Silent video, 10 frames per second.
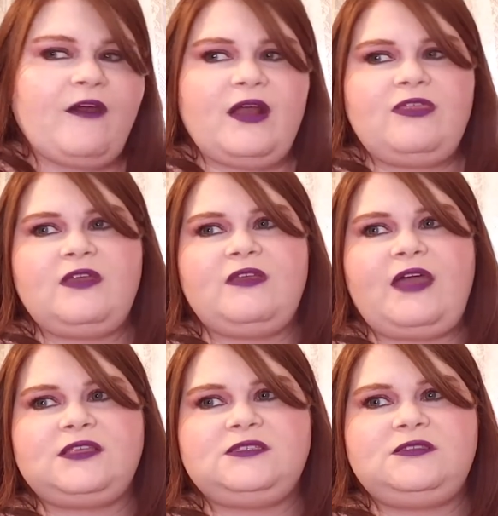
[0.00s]
And I think that
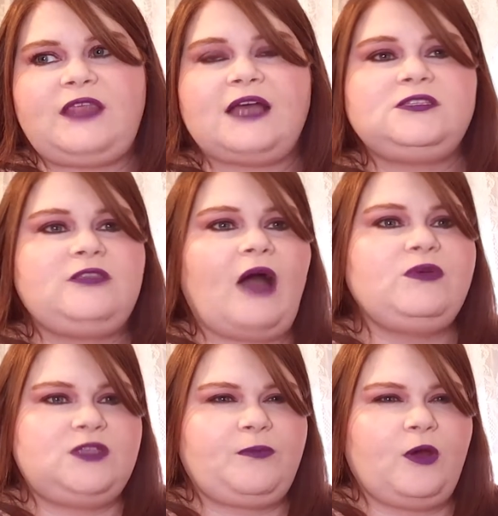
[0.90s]
that
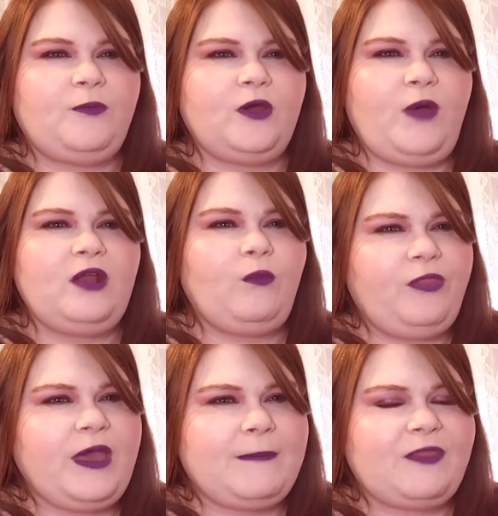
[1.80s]
was the appropriate way to
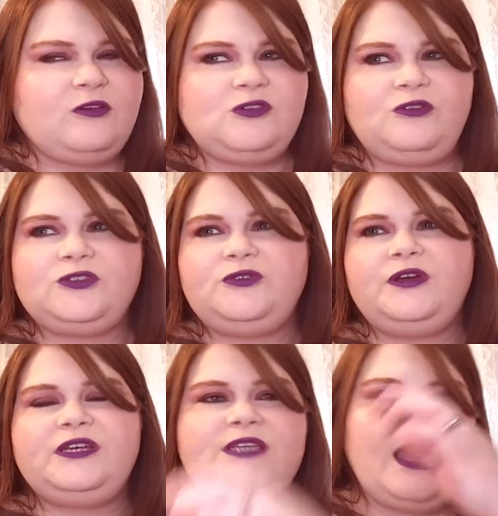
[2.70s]
think about those older
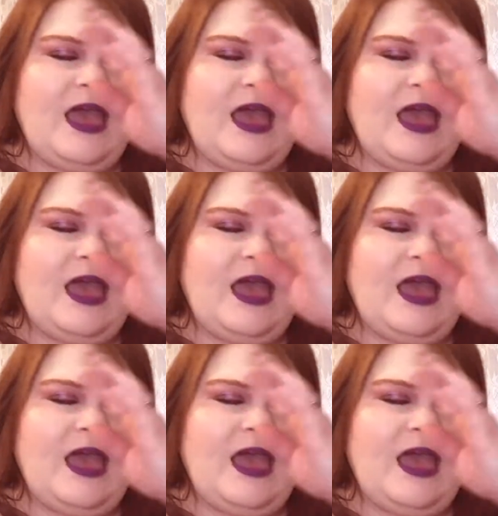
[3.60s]
stories.